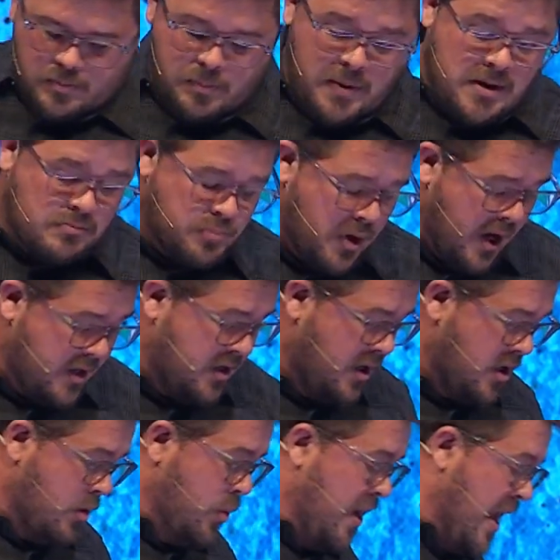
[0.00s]
been brought
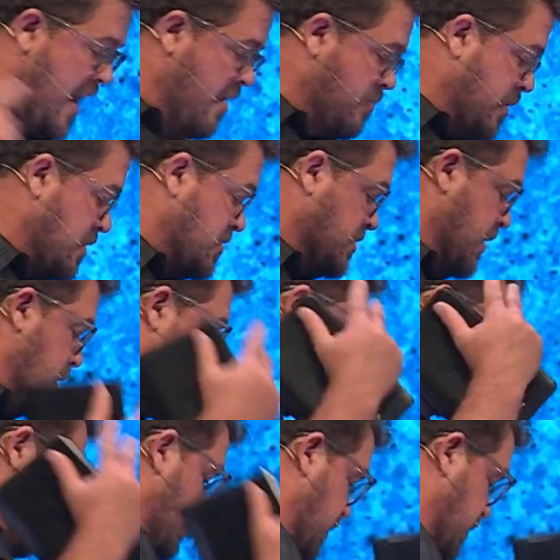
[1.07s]
near, we have been saved. Two